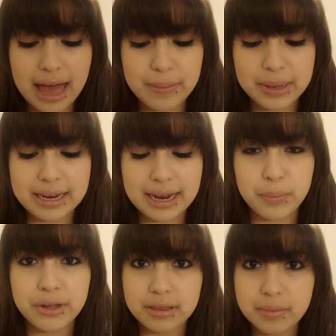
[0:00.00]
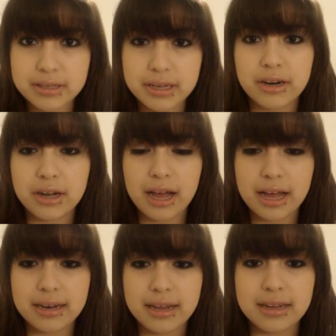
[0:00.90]
I mean, I put the mascara
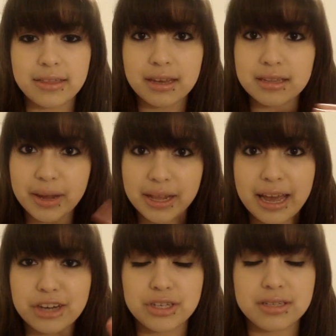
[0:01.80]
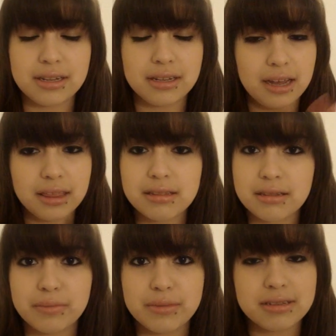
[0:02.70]
on and it thickens my lashes and lengthens
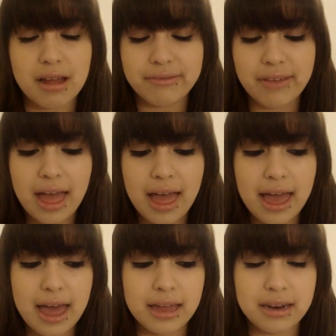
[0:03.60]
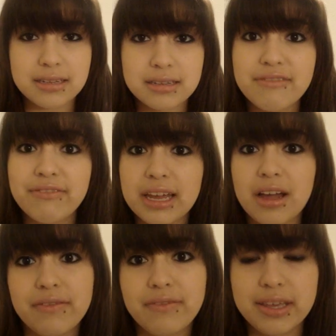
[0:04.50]
them and stuff, and it doesn't
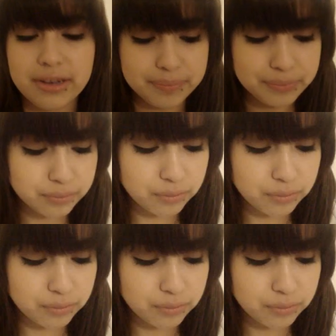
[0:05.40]
flake off either.